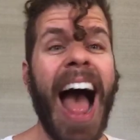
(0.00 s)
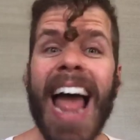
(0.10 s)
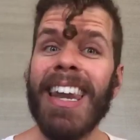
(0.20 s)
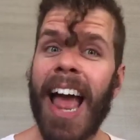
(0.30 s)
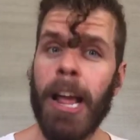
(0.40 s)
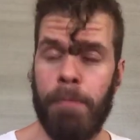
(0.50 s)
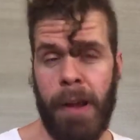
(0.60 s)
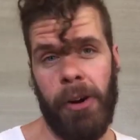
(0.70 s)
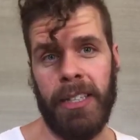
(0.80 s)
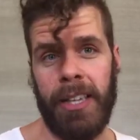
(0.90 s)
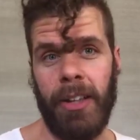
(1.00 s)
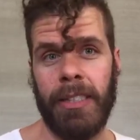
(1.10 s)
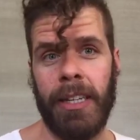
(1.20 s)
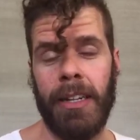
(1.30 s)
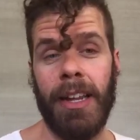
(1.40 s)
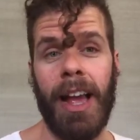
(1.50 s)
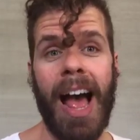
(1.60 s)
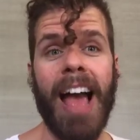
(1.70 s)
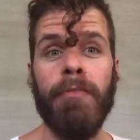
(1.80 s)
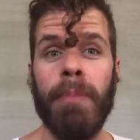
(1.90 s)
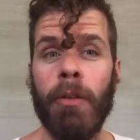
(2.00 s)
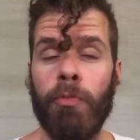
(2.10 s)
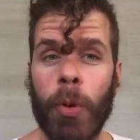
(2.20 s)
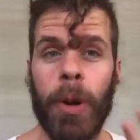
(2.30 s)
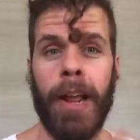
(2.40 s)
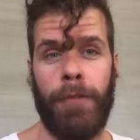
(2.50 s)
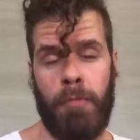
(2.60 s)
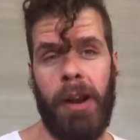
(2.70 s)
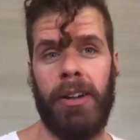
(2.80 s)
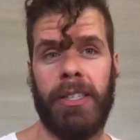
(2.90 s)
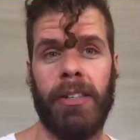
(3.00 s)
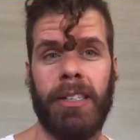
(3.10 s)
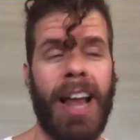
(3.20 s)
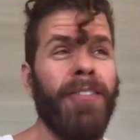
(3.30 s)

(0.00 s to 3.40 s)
I like Perez Hilton. I've been rooting for Perez Hilton.